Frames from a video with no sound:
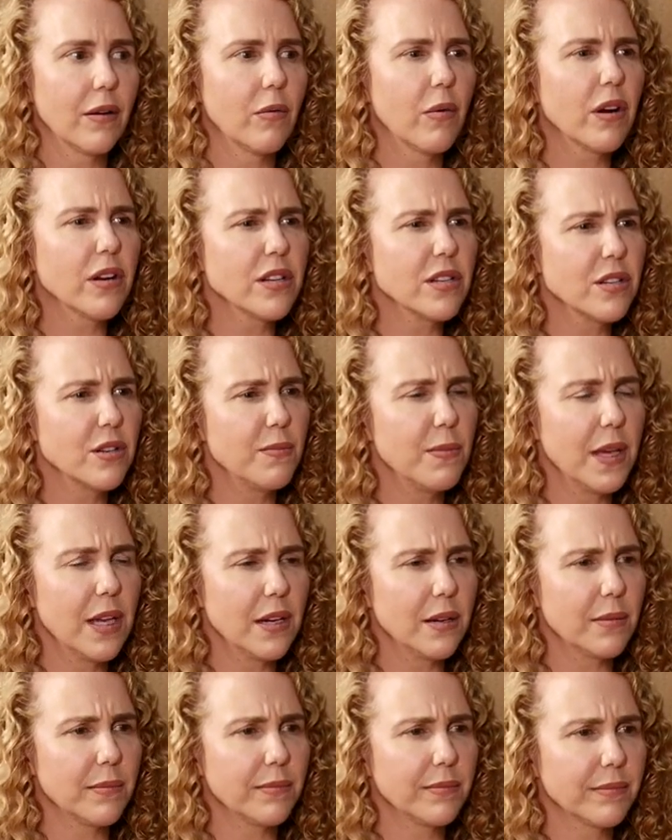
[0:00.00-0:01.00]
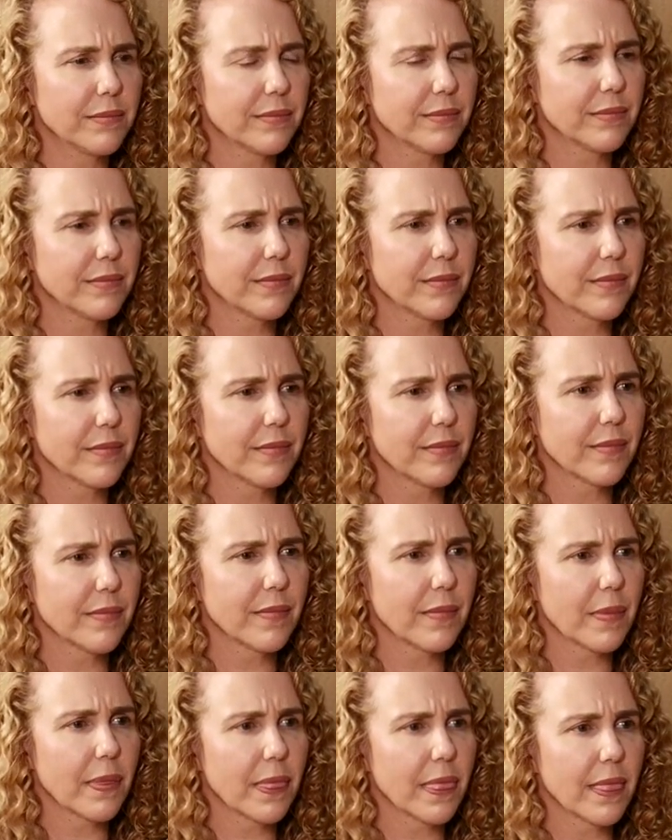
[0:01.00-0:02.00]
Where did you meet him?
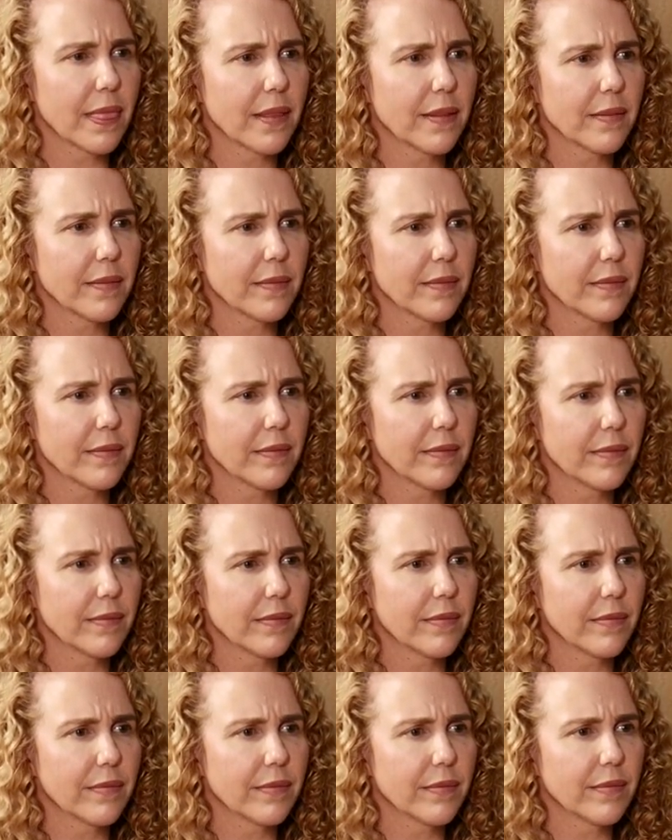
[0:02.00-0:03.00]
Well, I